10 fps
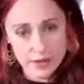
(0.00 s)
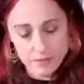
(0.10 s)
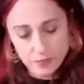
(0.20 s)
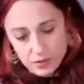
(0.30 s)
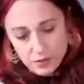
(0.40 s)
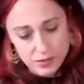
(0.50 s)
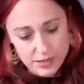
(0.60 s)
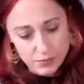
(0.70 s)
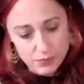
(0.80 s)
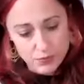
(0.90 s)
um, the
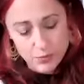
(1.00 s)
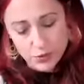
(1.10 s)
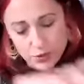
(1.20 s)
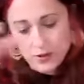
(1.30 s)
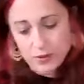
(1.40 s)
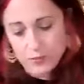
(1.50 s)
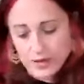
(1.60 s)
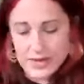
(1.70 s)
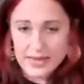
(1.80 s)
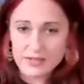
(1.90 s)
deep
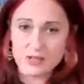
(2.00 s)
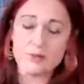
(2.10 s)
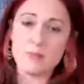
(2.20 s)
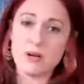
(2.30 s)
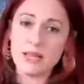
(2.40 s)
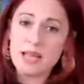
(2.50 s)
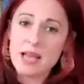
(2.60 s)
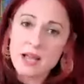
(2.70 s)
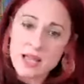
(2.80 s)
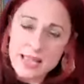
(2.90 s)
reprogramming, and are in my
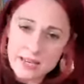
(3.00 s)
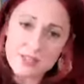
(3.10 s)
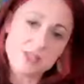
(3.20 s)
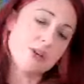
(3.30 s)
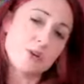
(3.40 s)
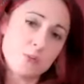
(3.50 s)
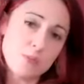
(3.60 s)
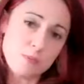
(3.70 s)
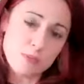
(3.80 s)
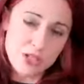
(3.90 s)
inner circle
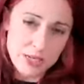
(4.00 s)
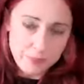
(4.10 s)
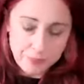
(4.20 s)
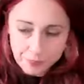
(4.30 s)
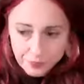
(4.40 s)
membership